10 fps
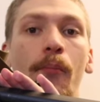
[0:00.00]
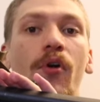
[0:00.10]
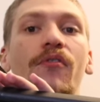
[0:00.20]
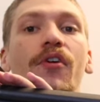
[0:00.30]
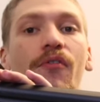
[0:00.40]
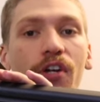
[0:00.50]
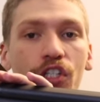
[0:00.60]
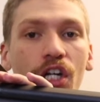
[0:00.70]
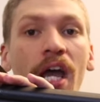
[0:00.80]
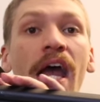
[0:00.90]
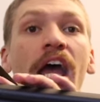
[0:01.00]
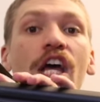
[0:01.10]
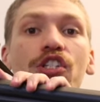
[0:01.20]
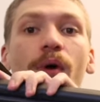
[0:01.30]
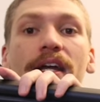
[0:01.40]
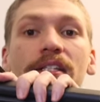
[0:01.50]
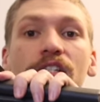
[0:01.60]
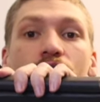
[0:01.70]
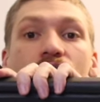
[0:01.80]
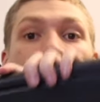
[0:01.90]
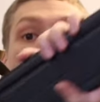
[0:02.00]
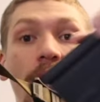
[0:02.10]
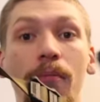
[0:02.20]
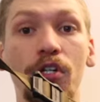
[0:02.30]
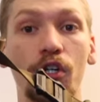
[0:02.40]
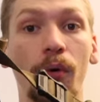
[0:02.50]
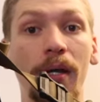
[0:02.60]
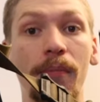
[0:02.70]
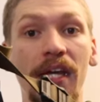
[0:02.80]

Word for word: peripheral vision, so I can still see what I'm doing,